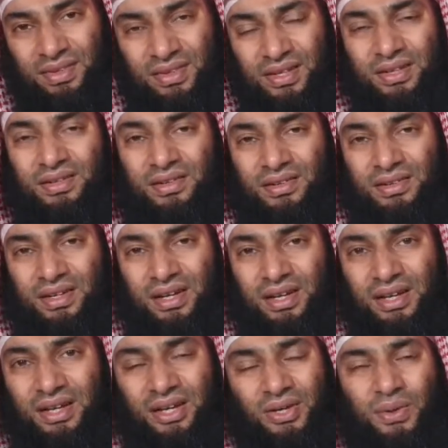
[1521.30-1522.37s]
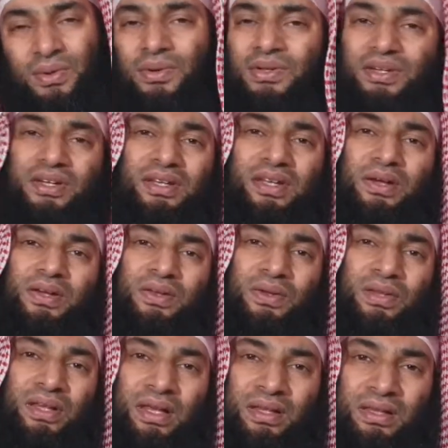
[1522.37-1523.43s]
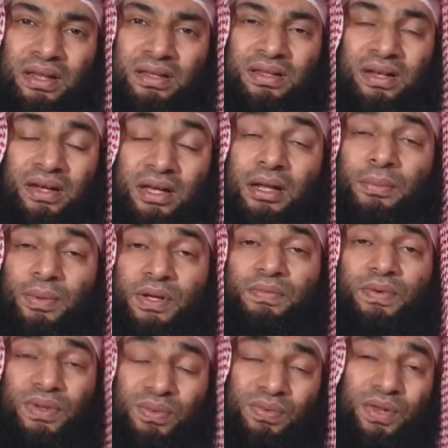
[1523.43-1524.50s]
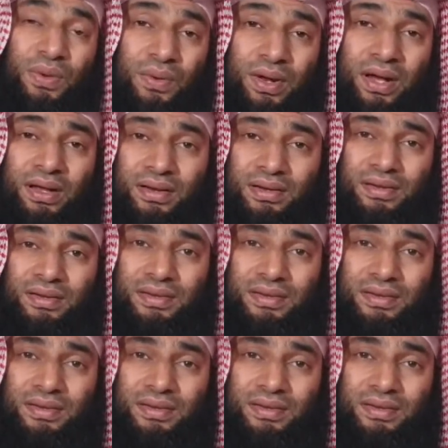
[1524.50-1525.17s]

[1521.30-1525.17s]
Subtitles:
then you not get the real benefit of the Quran.